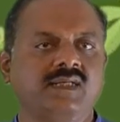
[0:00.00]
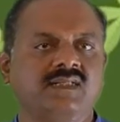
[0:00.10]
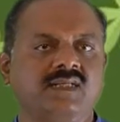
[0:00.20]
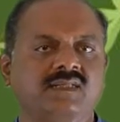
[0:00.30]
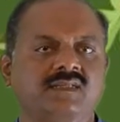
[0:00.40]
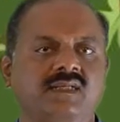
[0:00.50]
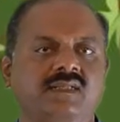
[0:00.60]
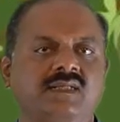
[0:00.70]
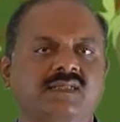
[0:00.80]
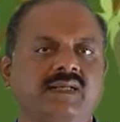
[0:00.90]
diseases
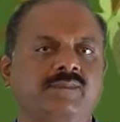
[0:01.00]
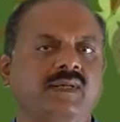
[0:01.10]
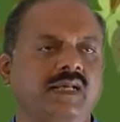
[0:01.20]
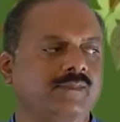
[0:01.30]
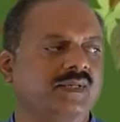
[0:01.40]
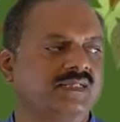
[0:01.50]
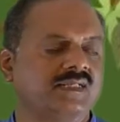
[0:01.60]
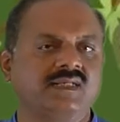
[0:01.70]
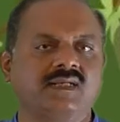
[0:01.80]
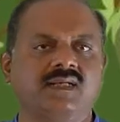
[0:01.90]
in the same
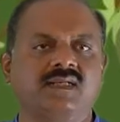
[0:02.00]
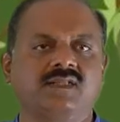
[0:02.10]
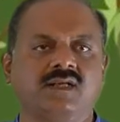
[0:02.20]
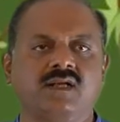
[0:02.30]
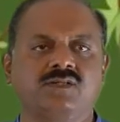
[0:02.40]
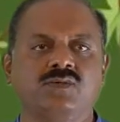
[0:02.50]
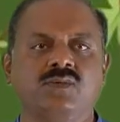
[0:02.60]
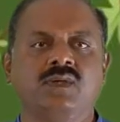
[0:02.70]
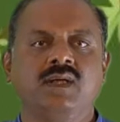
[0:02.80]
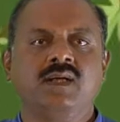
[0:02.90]
emergency condition
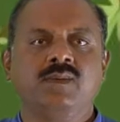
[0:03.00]
also.